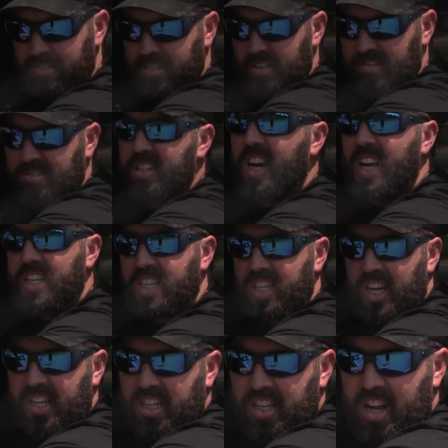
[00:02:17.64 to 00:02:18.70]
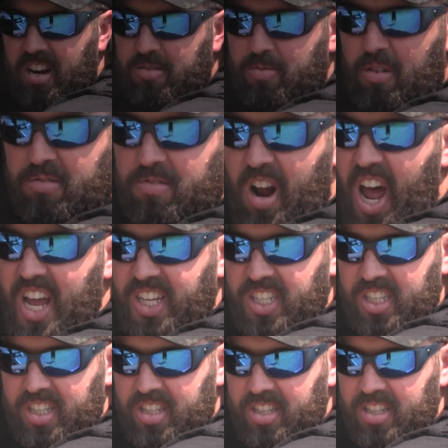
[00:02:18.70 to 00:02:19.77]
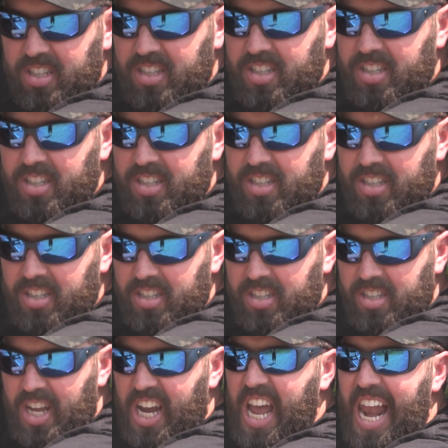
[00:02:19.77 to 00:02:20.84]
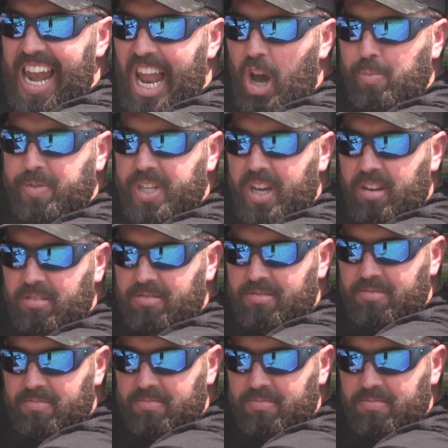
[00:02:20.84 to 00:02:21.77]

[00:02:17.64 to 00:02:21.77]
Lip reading: you see any 6 liters won't race? I got a low tune.